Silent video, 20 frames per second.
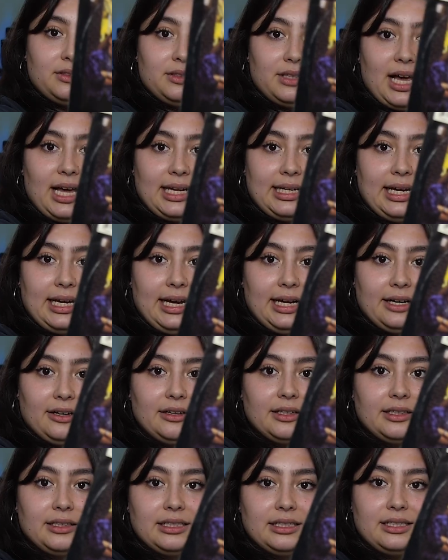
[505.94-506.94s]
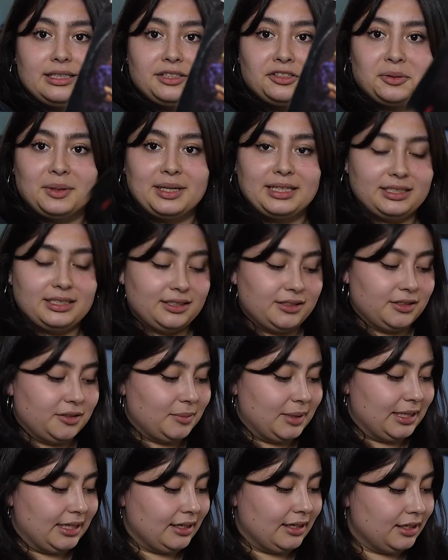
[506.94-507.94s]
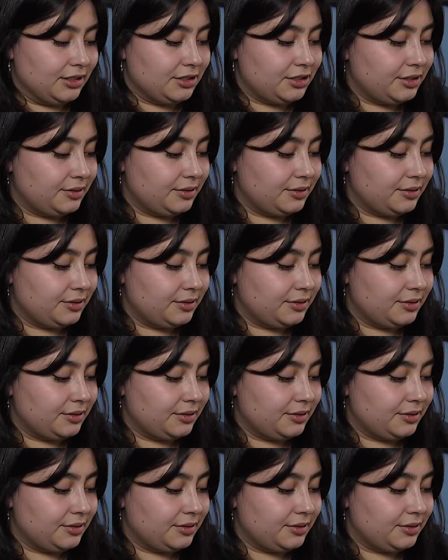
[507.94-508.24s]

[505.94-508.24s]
That hair and situation, oh my gosh.